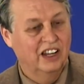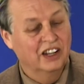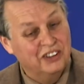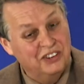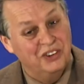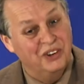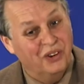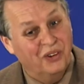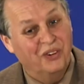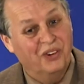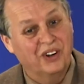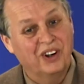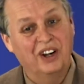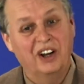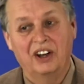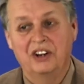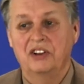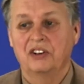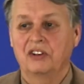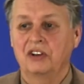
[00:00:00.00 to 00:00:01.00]
Nor
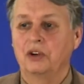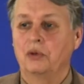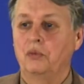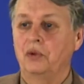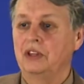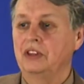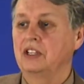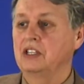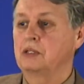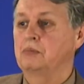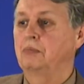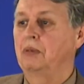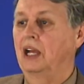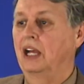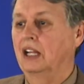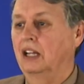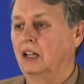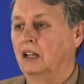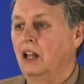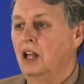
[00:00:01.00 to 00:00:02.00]
are you going to win this
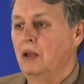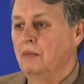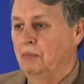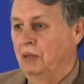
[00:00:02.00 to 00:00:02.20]
battle